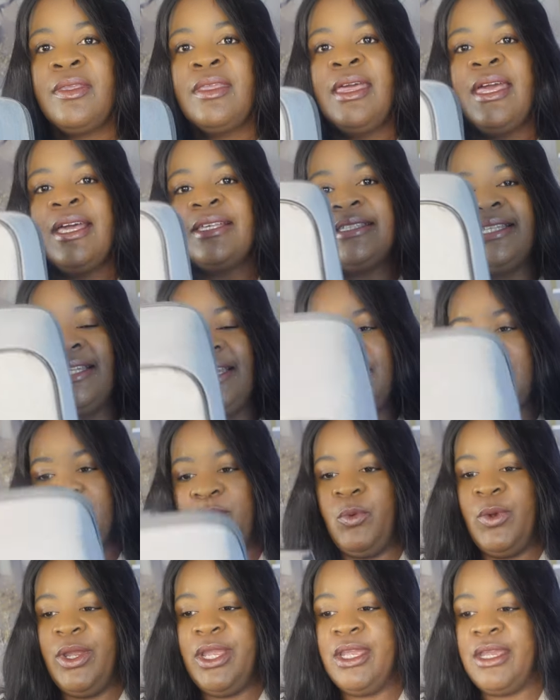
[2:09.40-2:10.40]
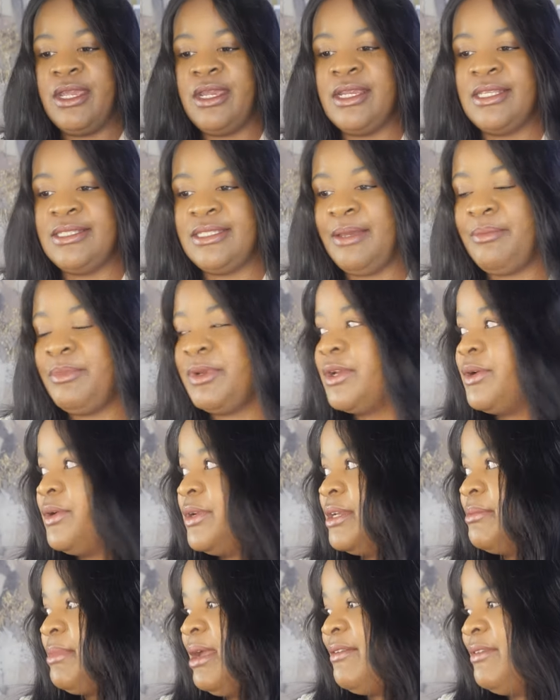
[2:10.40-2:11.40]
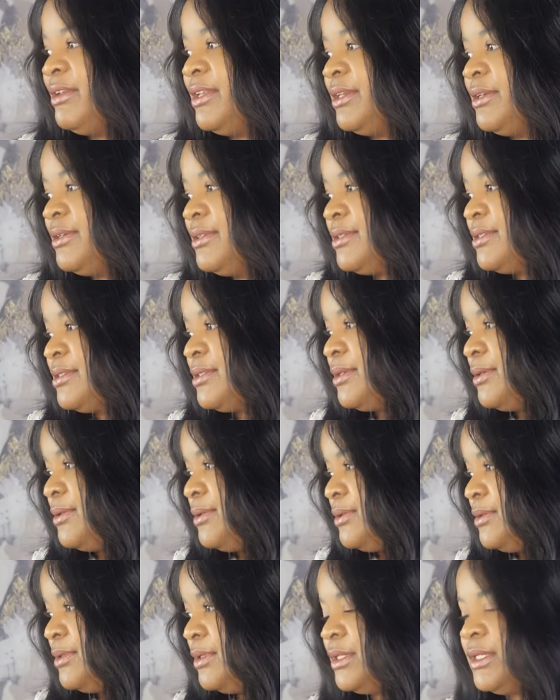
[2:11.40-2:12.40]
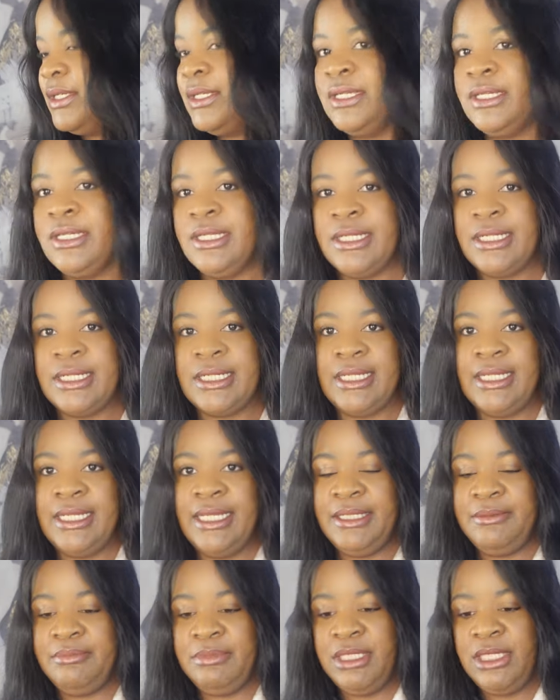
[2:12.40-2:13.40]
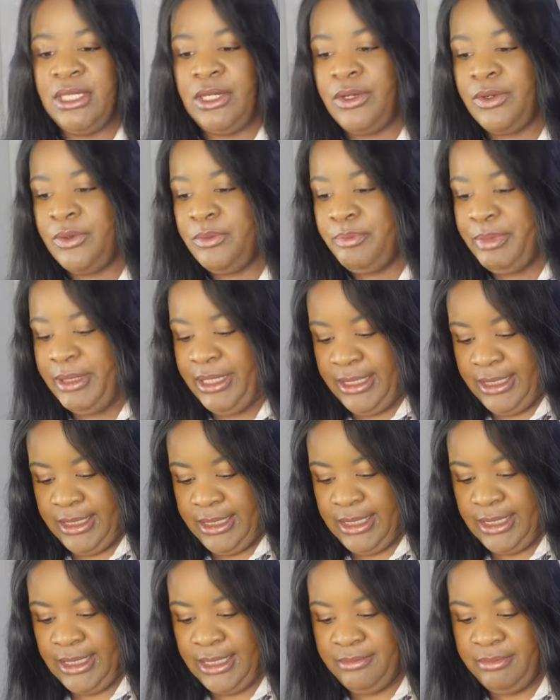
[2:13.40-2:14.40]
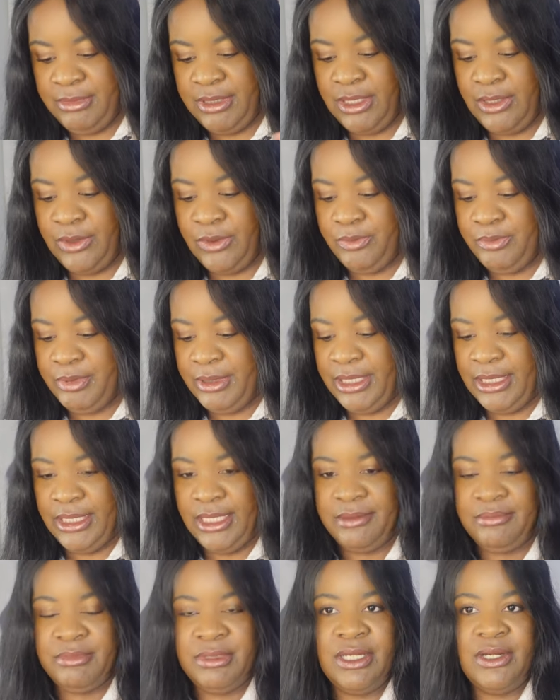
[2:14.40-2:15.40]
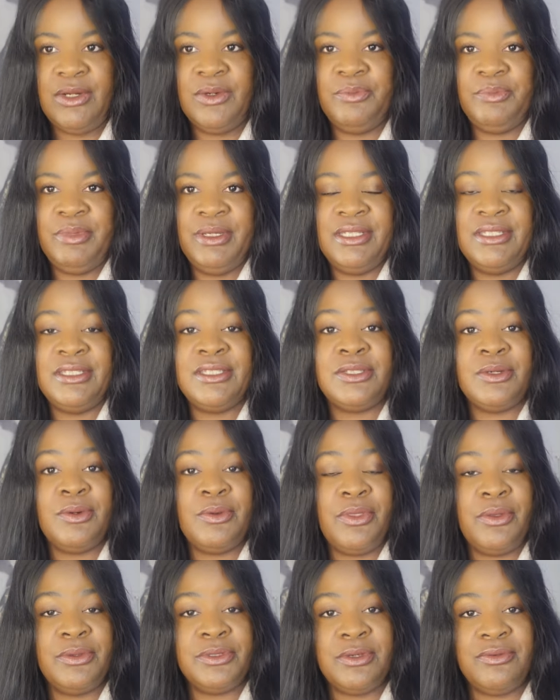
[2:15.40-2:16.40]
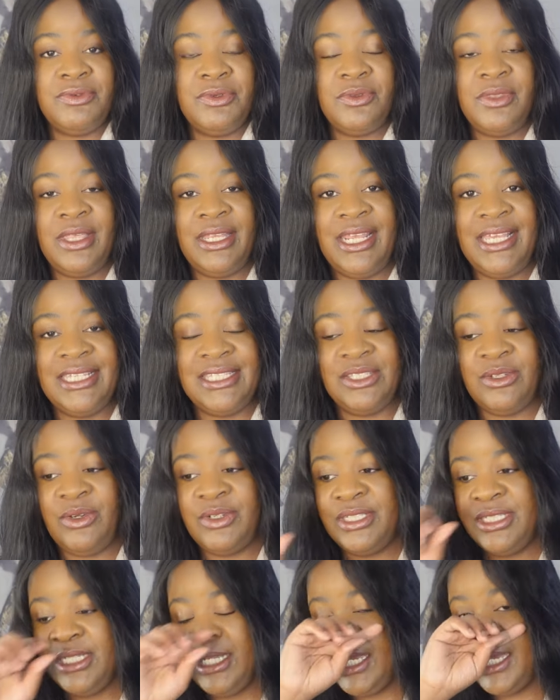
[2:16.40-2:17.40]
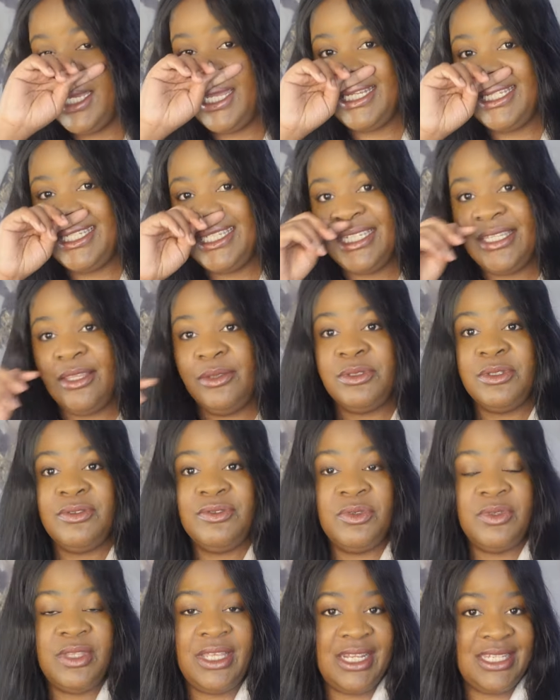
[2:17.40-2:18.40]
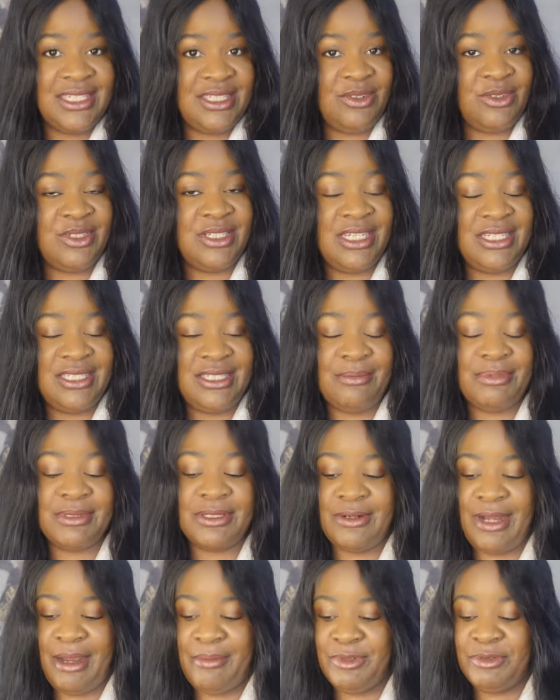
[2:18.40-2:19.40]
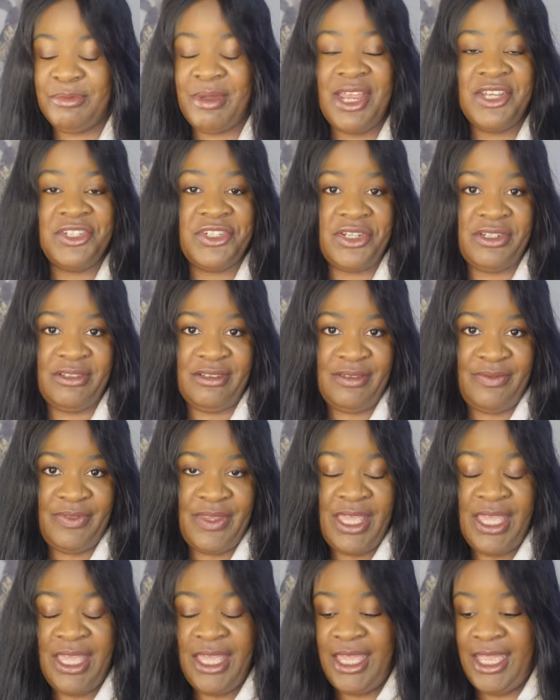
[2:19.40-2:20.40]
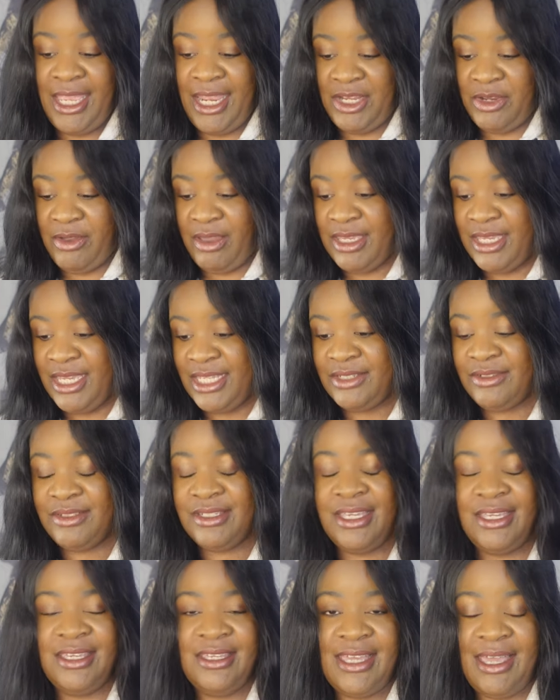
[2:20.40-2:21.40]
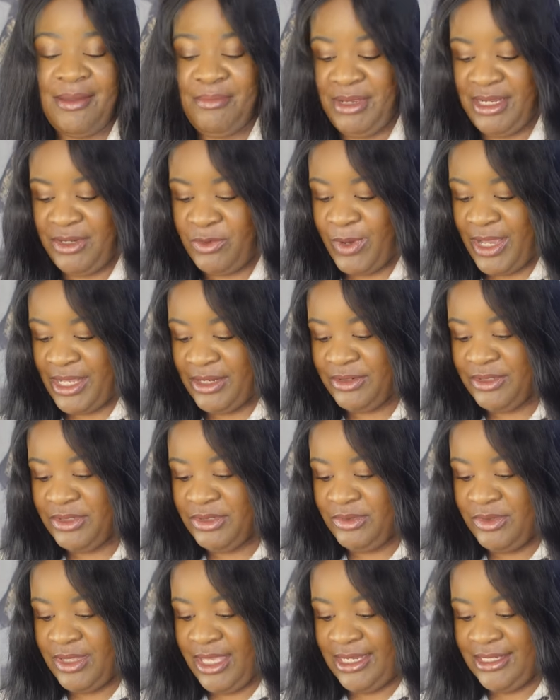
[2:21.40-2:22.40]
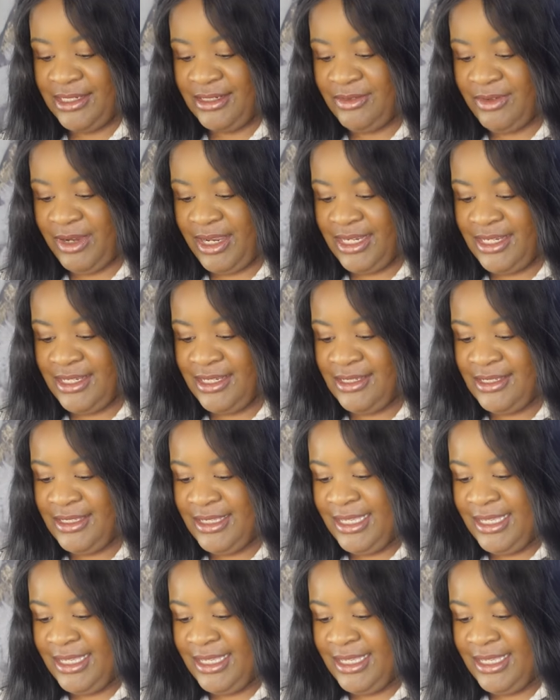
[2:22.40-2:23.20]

excellent work as I'm recording my videos. So let me open, let me open, let me open. So those of you that has not yet, those of you that has not yet subscribed to my channel and you're here today, I mean, why not do that, right?